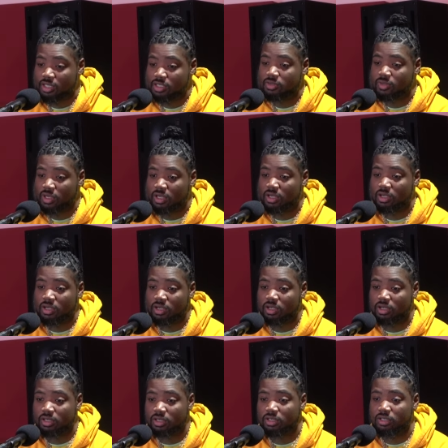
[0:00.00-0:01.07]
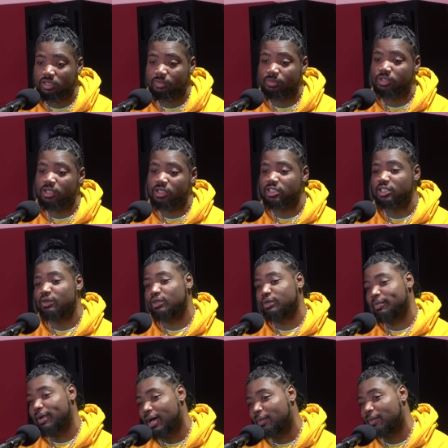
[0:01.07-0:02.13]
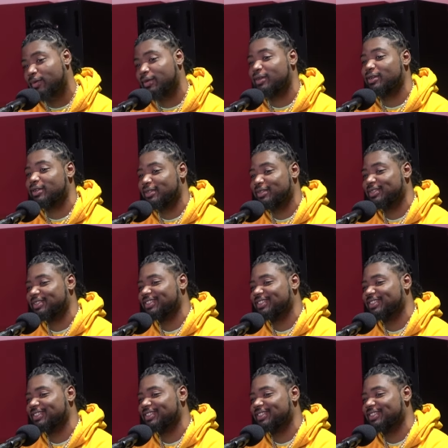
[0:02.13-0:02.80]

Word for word: that's what I heard. You feel me? trying to see what's popping. Yeah.